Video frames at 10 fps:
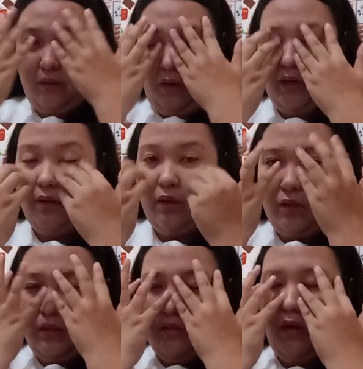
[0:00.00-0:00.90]

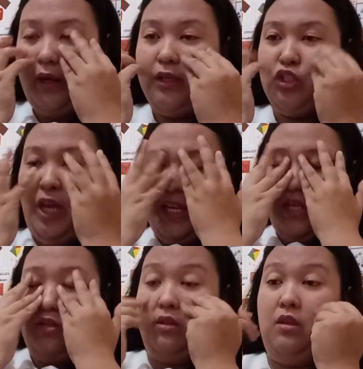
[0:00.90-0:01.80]
dark
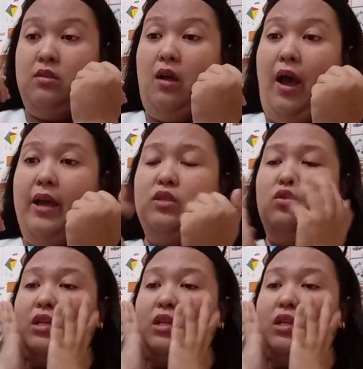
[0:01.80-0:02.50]
shadings in his eyes.